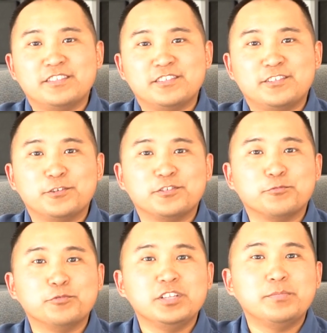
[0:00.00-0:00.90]
and so it's a
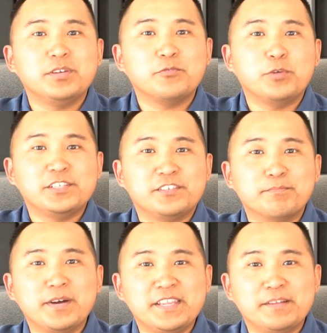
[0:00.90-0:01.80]
really big waste of
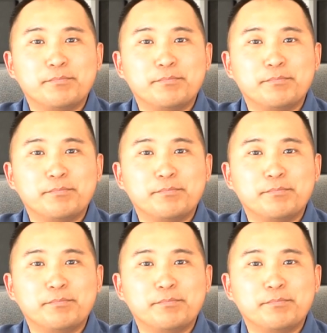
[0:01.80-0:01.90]
money to